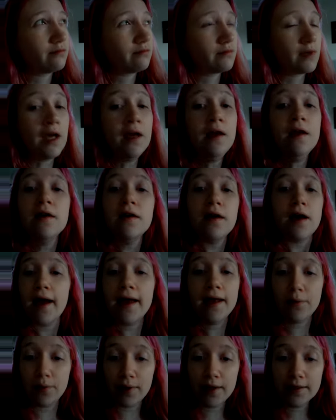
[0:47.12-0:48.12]
Anyway,
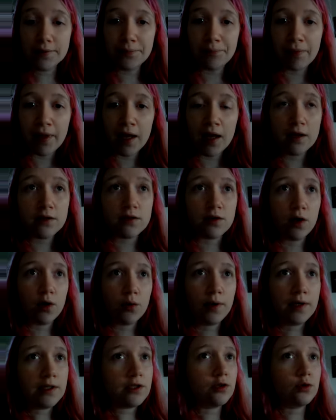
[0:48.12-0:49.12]
so I went to
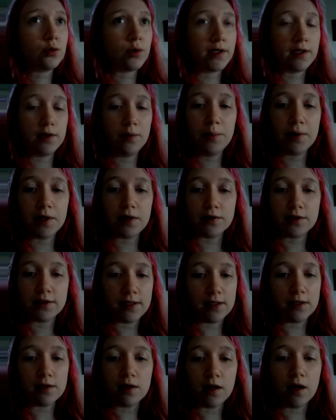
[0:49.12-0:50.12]
Twitter because there are a lot of
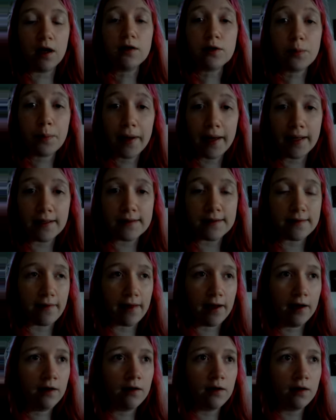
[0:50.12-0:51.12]
pants there,
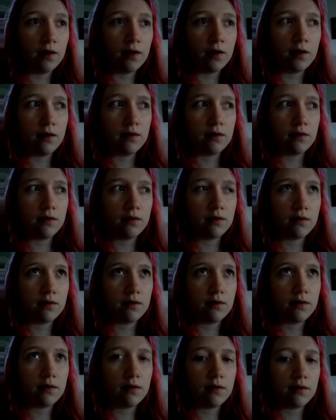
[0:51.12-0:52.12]

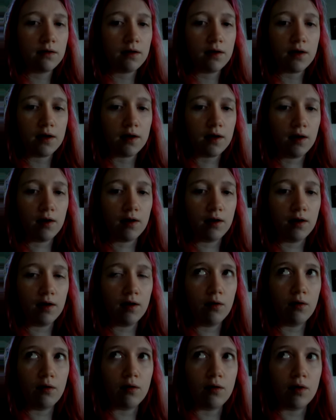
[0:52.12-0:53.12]
uh, or
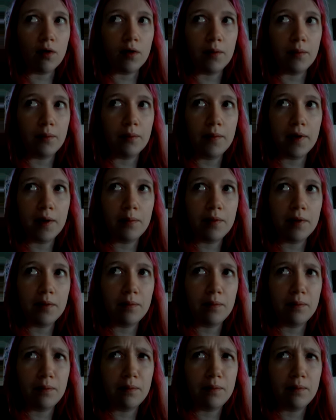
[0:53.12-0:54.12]
maybe
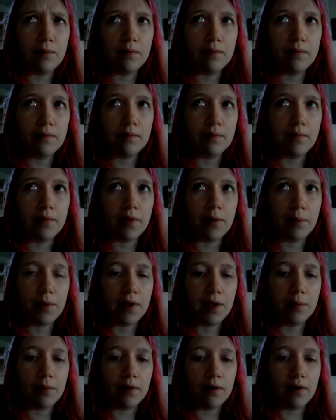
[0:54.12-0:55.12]
the people
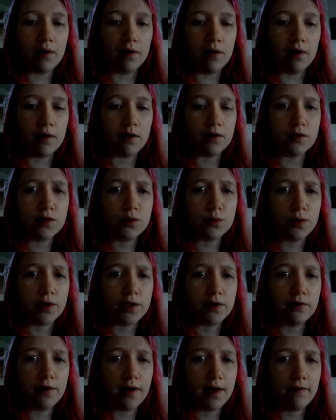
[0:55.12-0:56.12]
on Twitter have
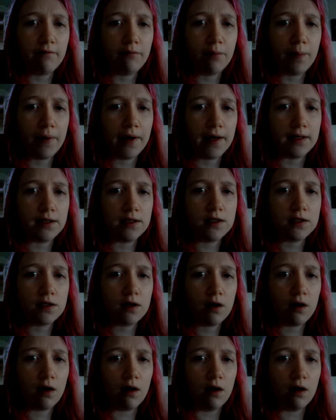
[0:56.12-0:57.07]
pants on.